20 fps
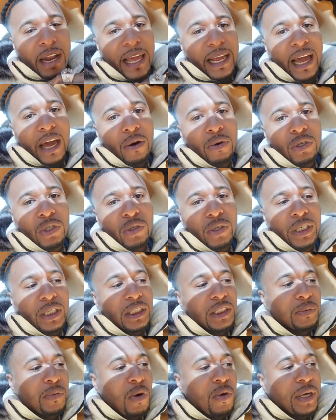Like I don't drink
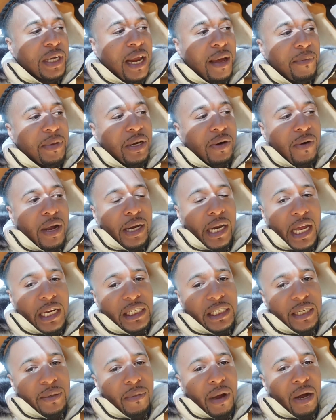or smoke, and I've been around
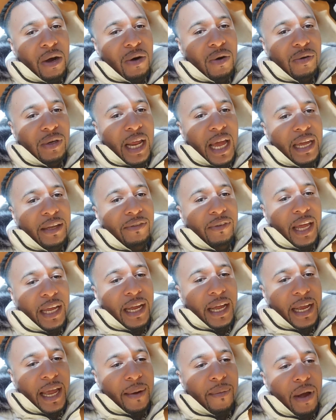that shit my whole life.
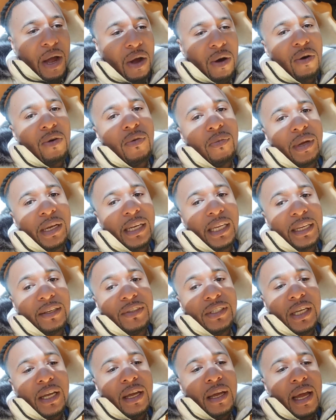Like I got my own
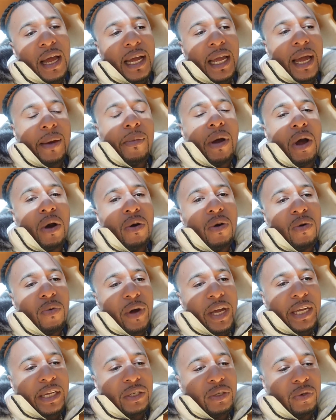beliefs, I got my own
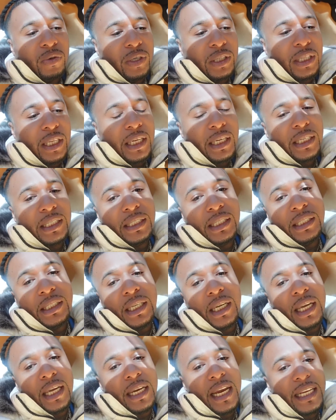way of doing things,
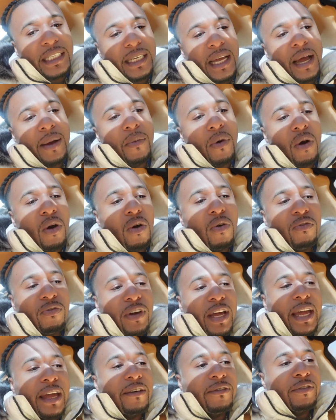and that's how I'm gonna
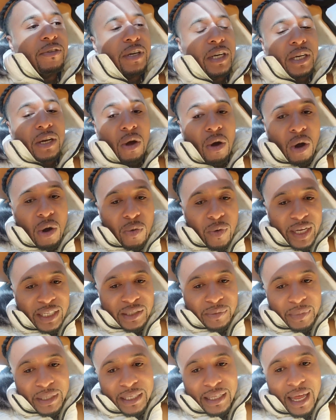forever and
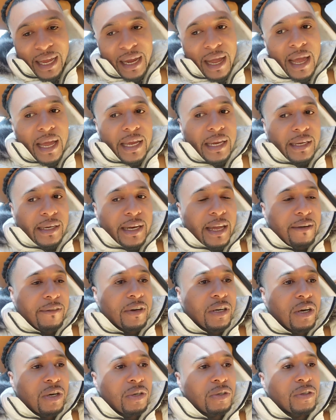always be. Like I ain't
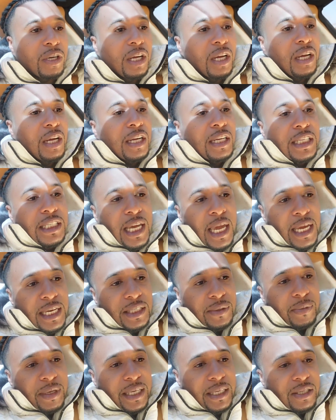never gonna
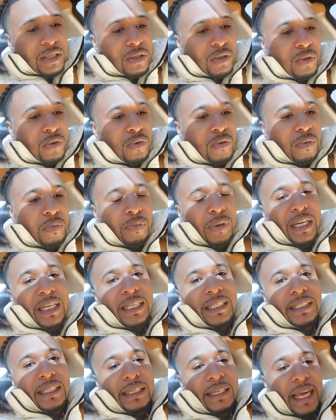change me to
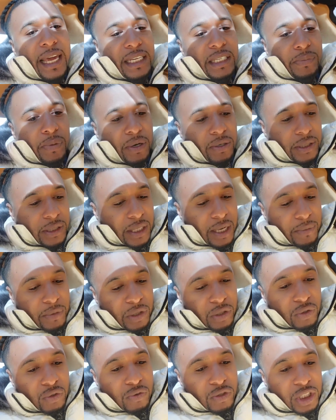please the next person. I'm
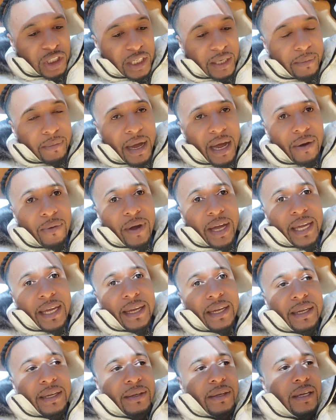gonna do shit my way
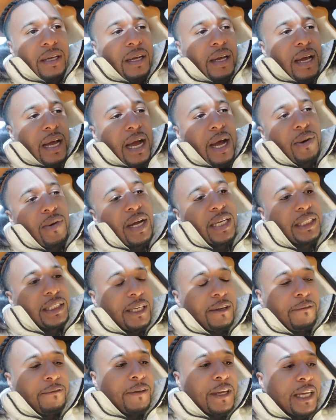and how I
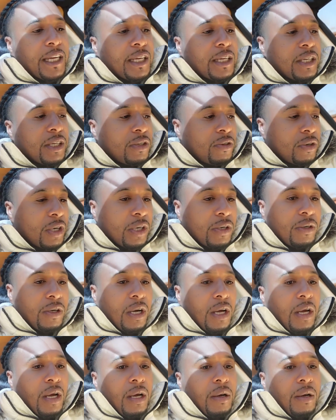see fit, you know.